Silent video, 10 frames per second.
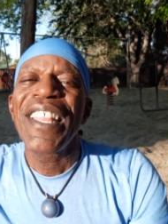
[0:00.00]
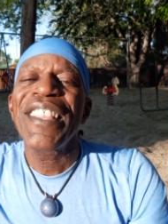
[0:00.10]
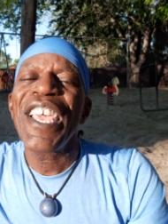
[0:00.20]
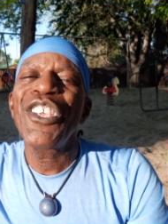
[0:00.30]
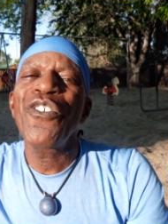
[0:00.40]

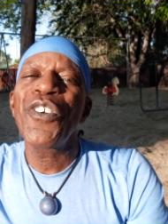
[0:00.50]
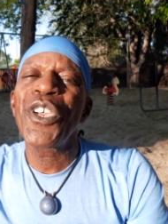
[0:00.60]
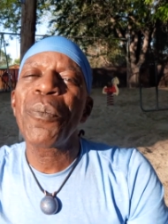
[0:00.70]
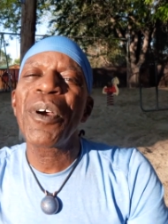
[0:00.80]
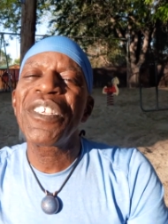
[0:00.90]
Thank you for
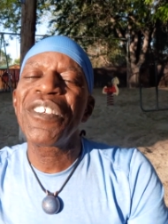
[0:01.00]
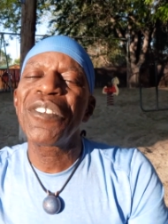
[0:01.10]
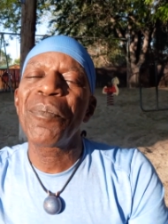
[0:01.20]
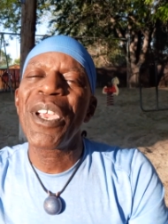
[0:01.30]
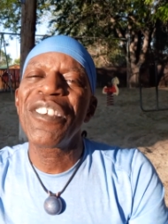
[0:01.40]
your
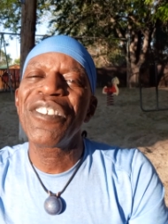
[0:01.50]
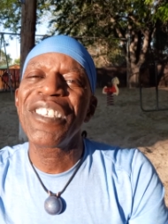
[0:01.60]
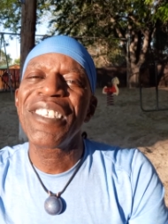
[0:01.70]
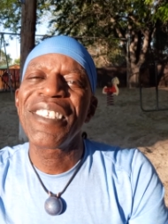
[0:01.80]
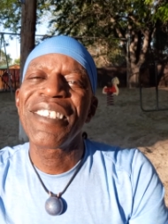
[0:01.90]
participation.
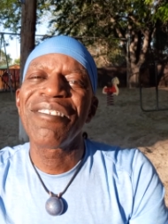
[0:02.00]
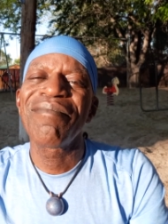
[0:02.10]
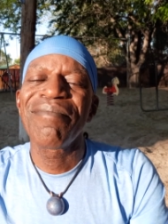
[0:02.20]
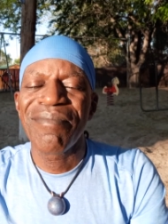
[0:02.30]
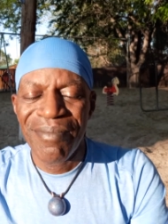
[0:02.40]

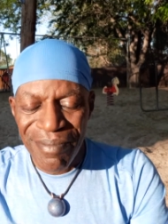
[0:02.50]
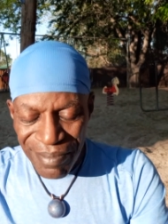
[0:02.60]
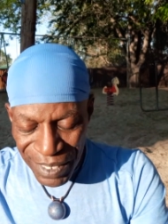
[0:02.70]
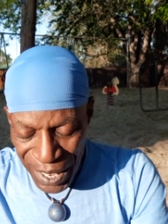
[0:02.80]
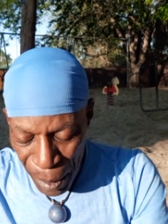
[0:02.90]

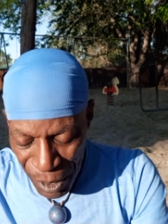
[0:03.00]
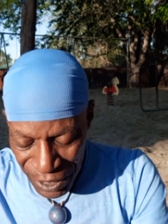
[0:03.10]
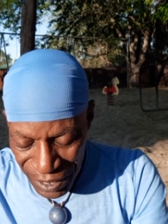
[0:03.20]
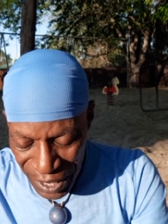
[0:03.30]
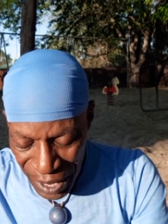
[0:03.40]

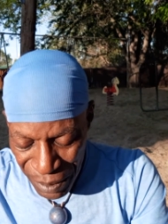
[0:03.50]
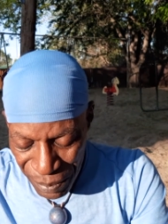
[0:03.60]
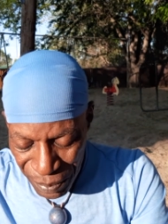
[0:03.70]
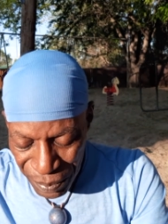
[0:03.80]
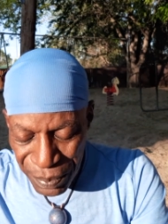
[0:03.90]
Namaste.